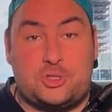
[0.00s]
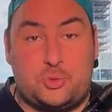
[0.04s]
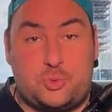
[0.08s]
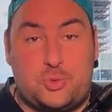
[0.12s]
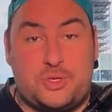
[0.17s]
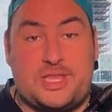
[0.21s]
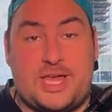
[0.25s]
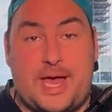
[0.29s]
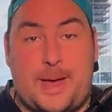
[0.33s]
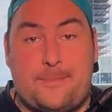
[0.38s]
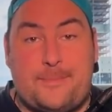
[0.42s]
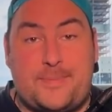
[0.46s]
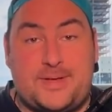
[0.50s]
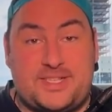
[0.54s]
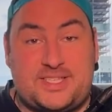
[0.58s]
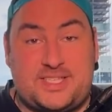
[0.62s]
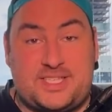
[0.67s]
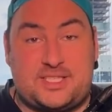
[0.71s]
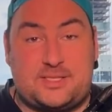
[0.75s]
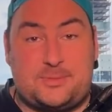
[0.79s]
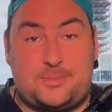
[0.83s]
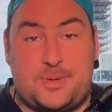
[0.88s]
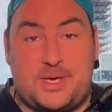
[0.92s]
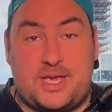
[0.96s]
would that
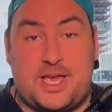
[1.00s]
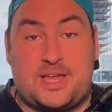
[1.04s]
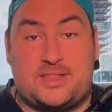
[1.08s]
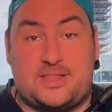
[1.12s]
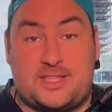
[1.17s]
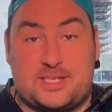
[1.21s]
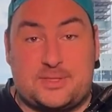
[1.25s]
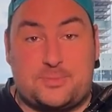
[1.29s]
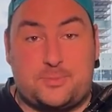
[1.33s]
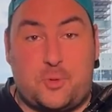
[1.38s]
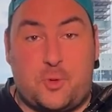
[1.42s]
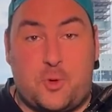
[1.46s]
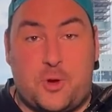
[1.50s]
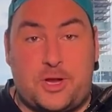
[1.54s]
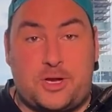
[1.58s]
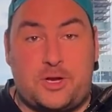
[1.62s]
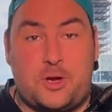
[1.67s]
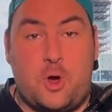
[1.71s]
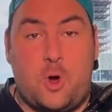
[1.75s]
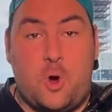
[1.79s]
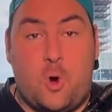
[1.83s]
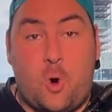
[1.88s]
business be at this point?